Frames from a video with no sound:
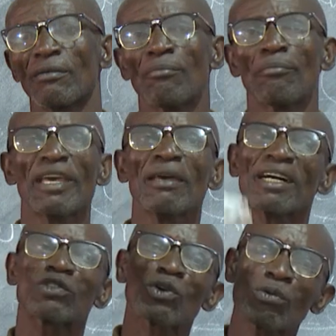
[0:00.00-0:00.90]

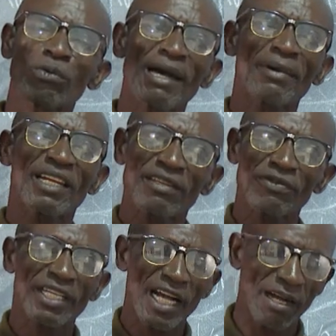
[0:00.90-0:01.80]
Mbeba zokulaba
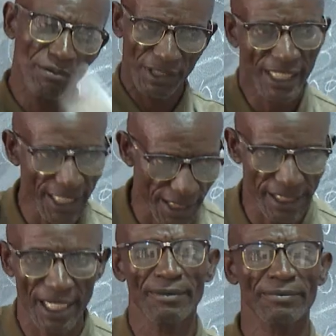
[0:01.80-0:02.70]
living
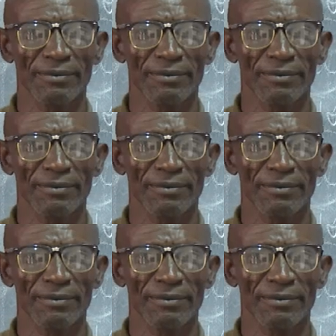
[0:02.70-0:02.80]
agriculture.